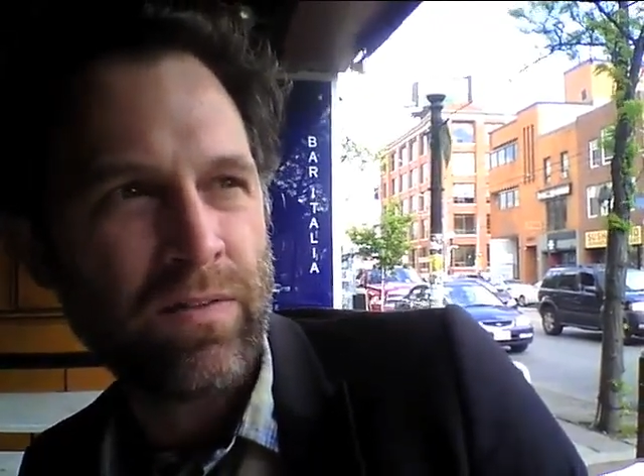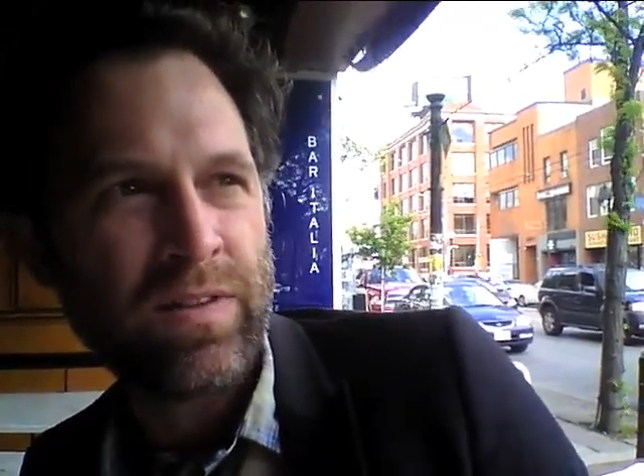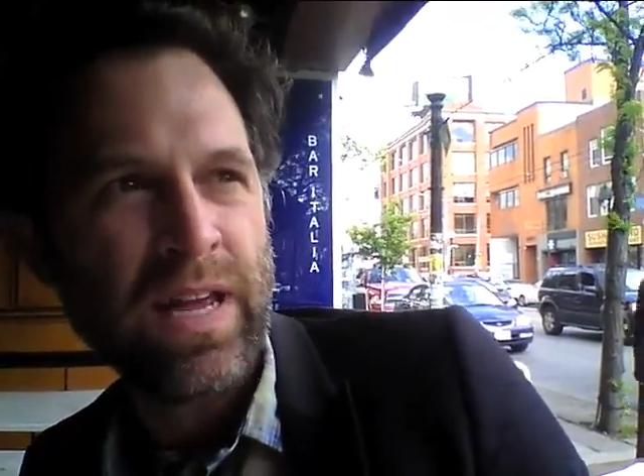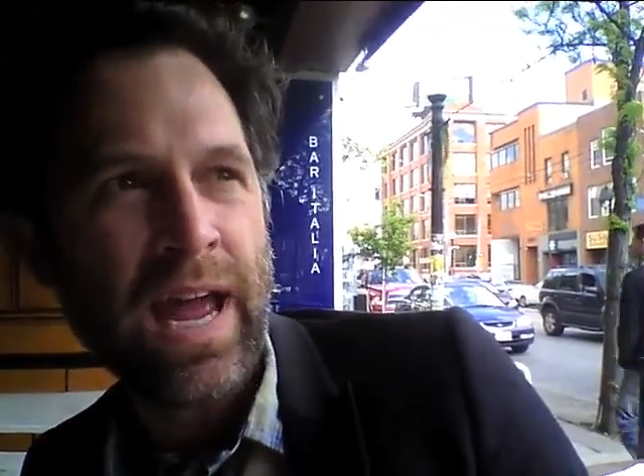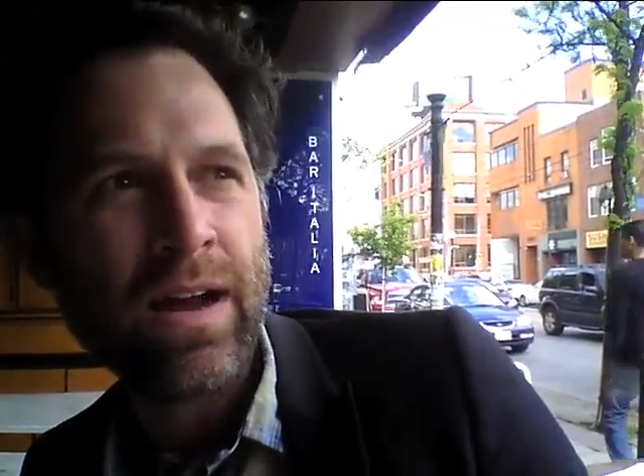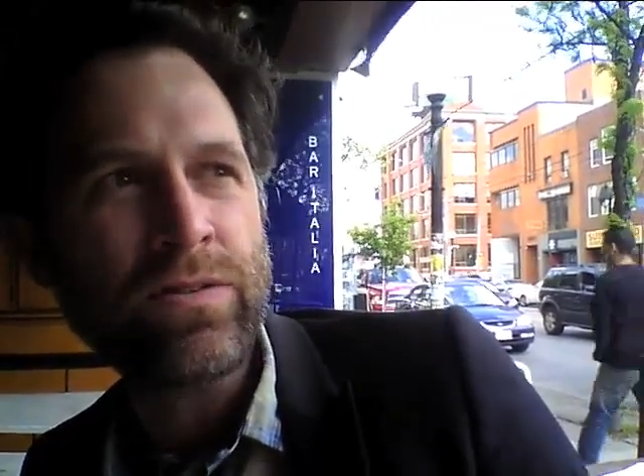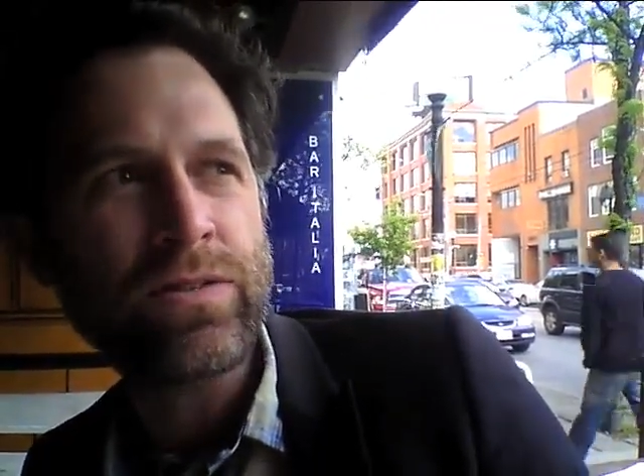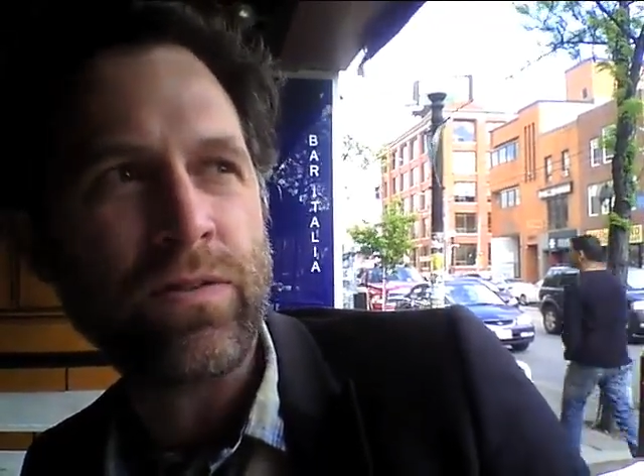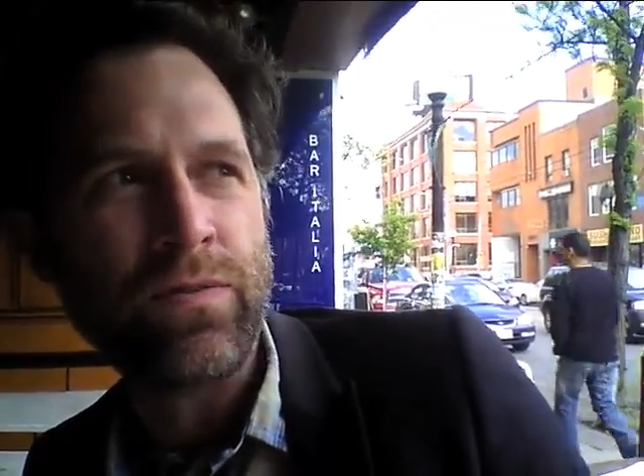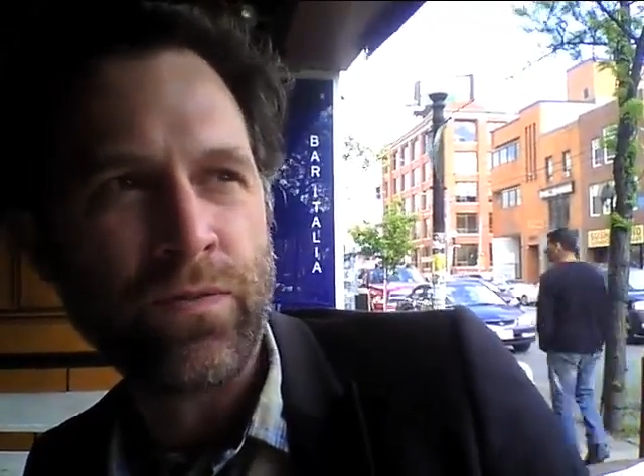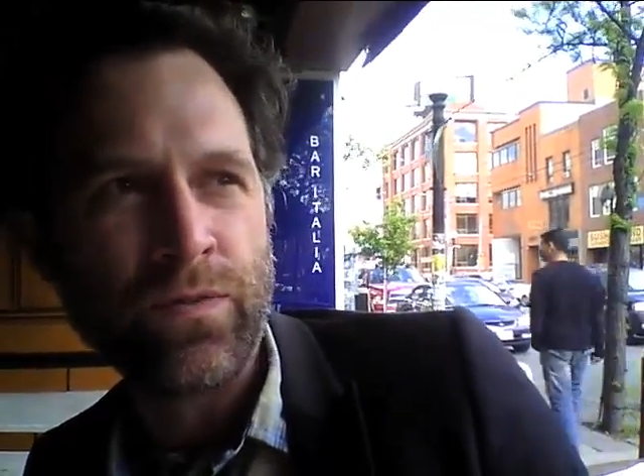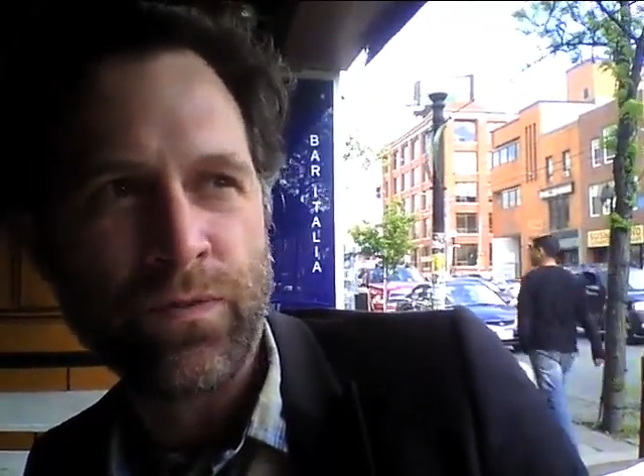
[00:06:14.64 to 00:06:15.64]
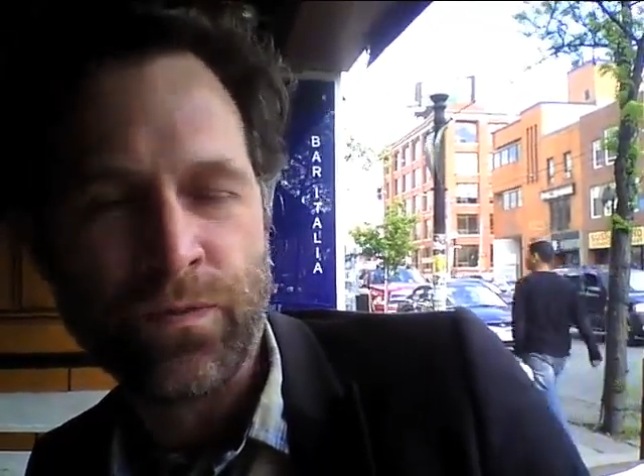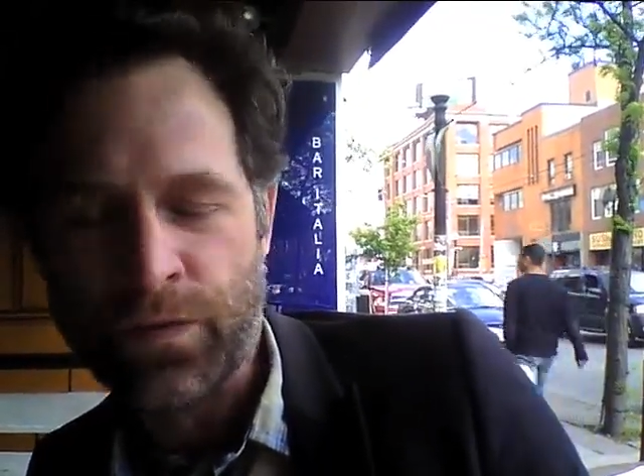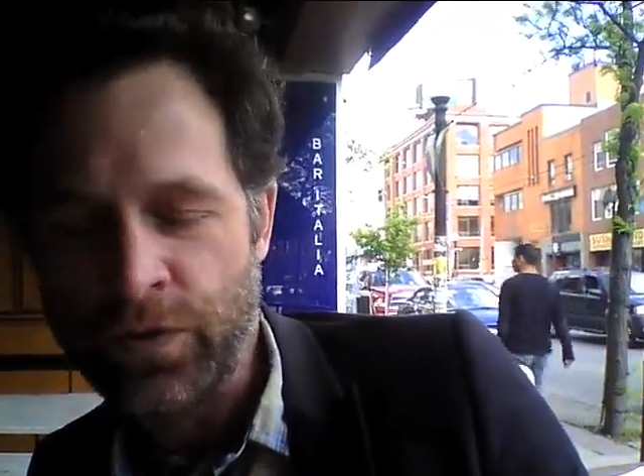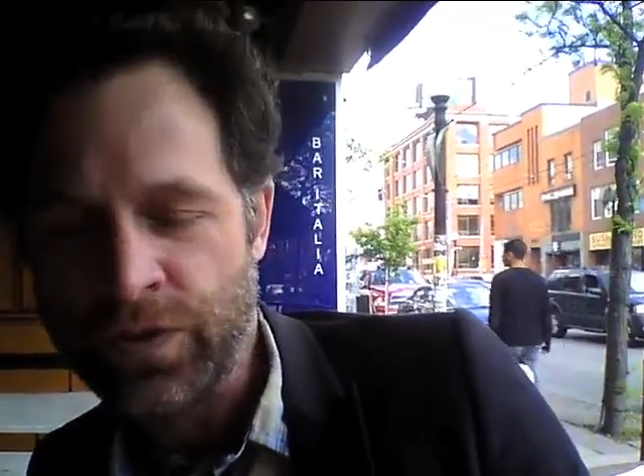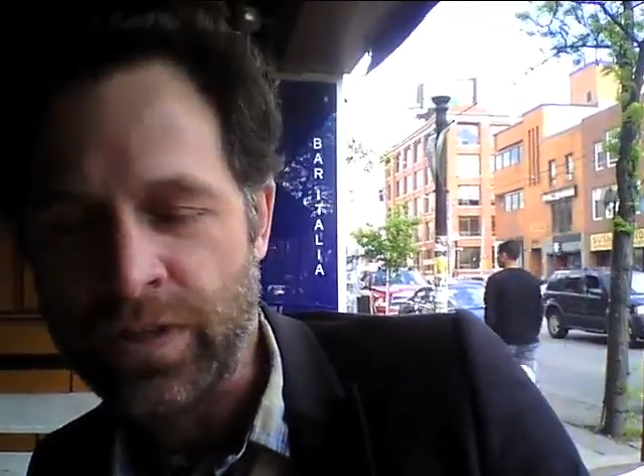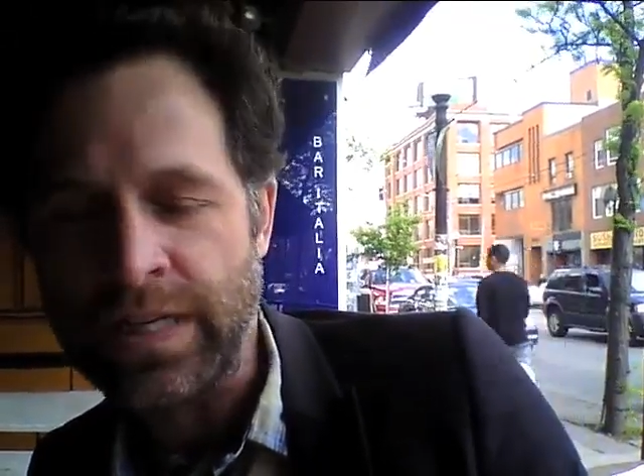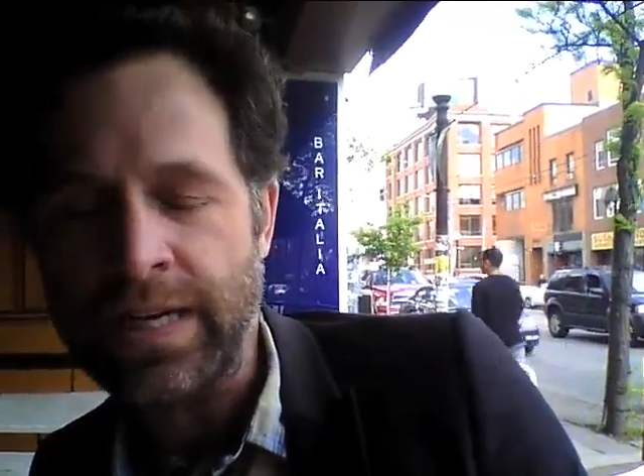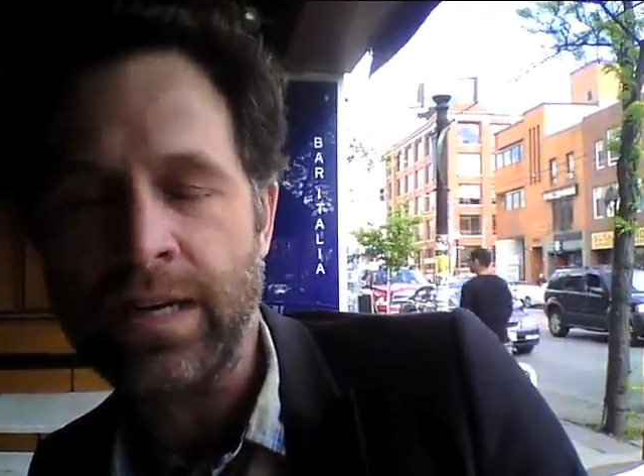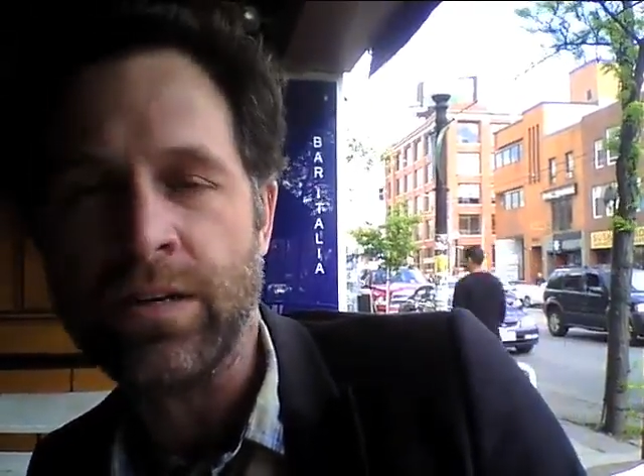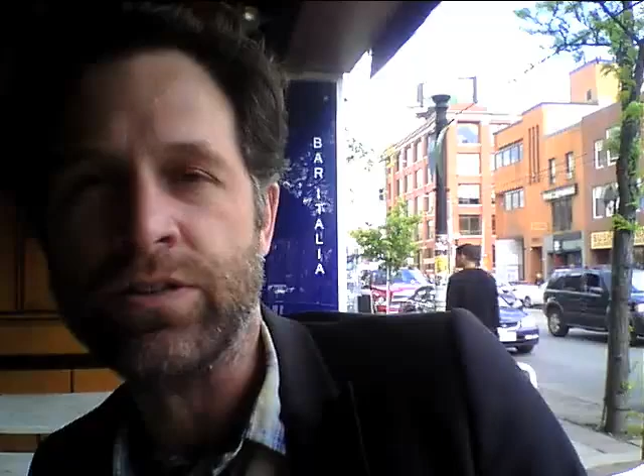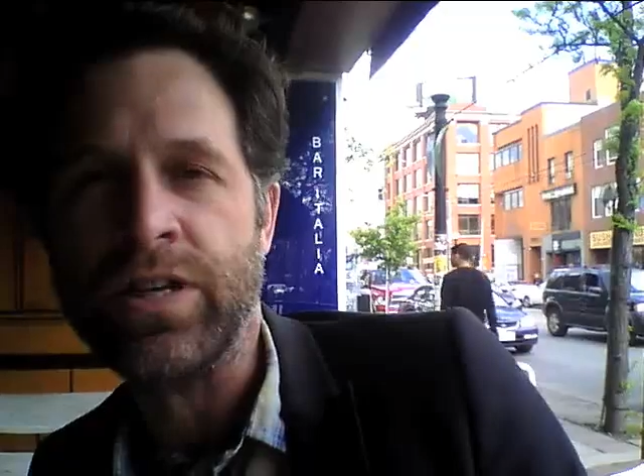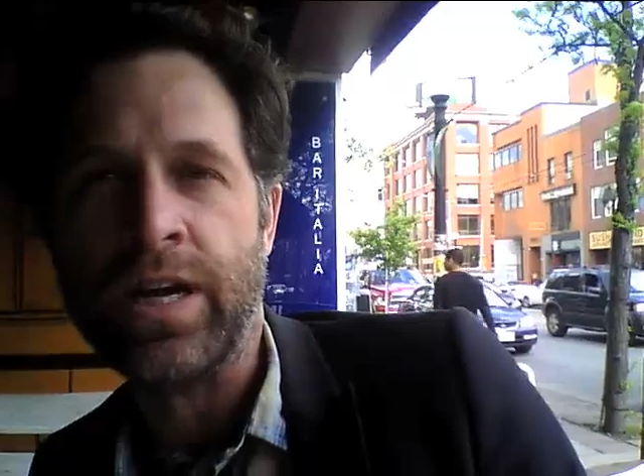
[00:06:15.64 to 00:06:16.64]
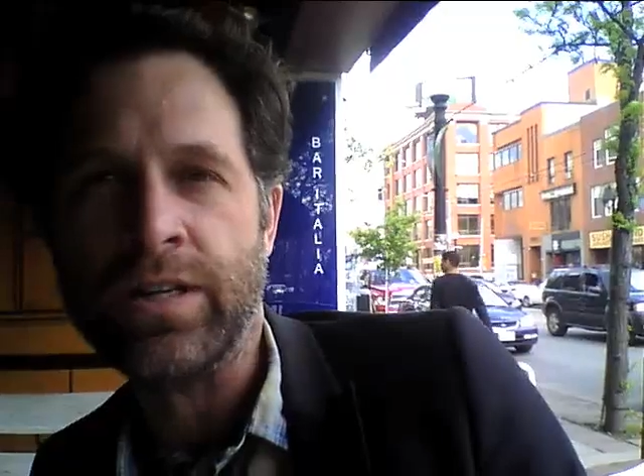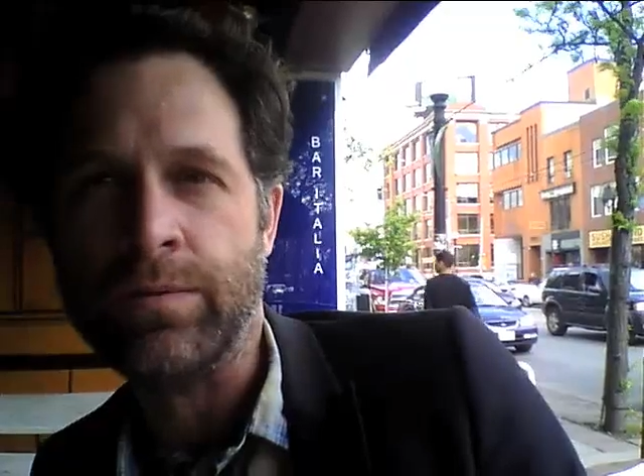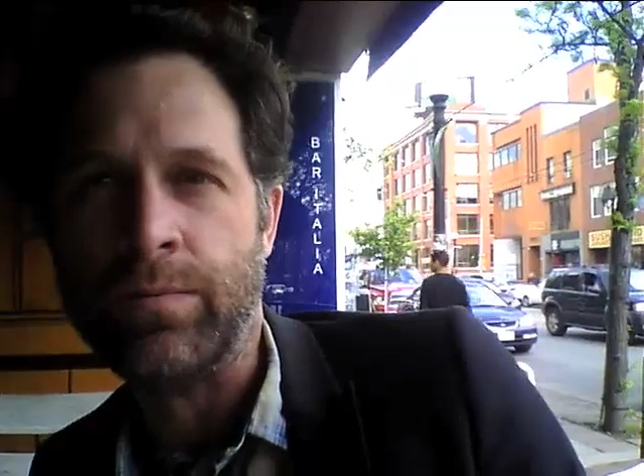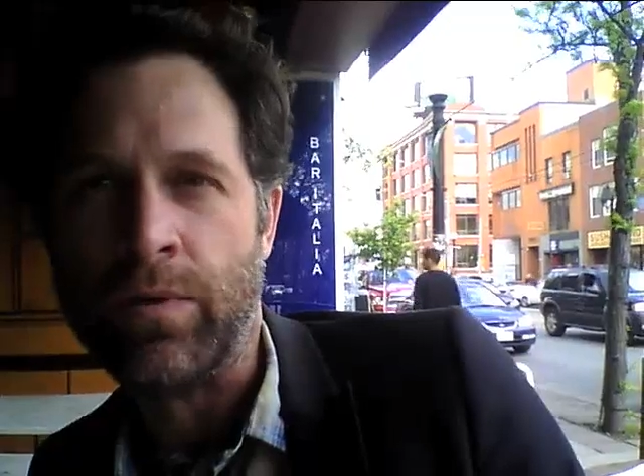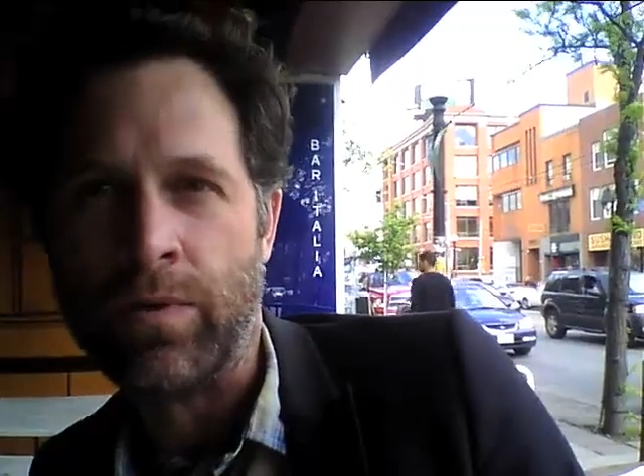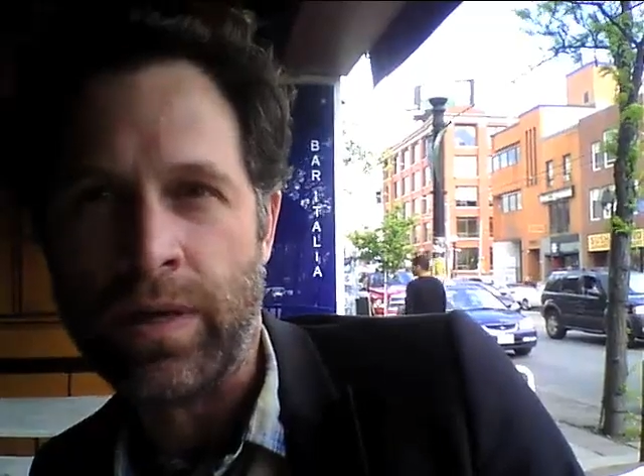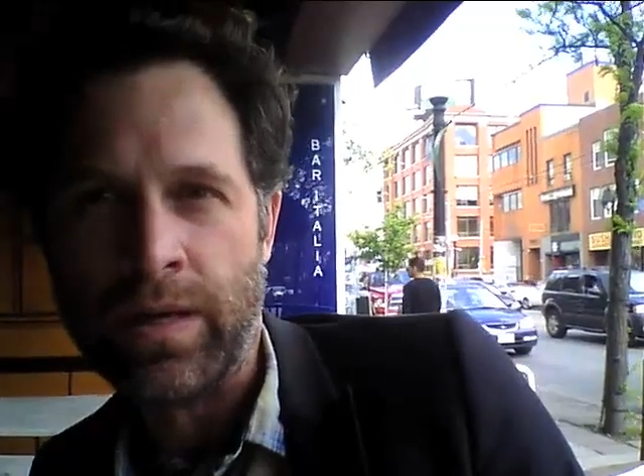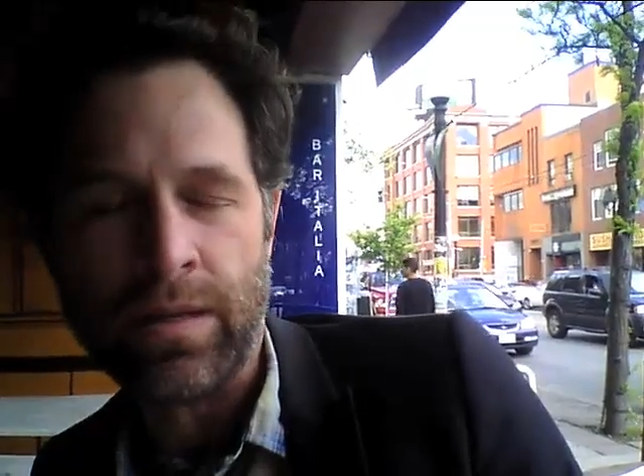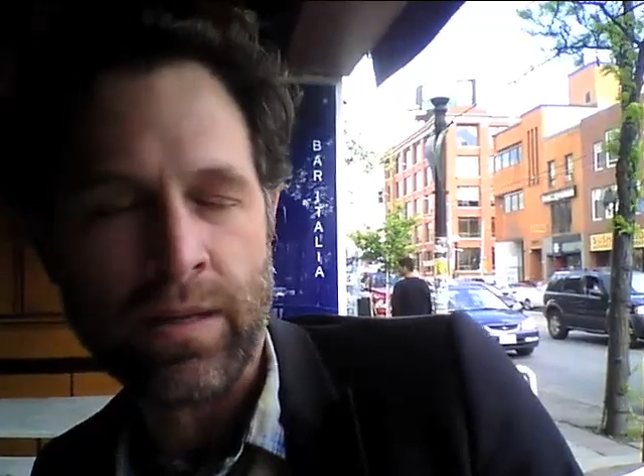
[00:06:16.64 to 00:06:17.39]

towns are virtually interchangeable